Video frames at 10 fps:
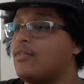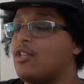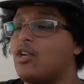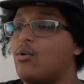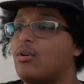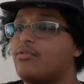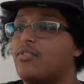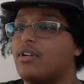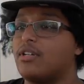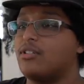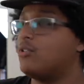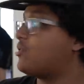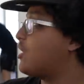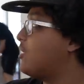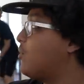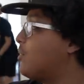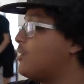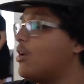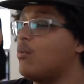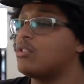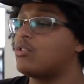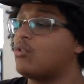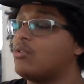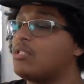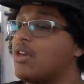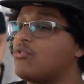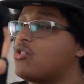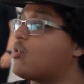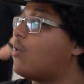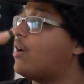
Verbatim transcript: You know what? Fuck it. Duke's getting the win. Yo, what's what's Davis' score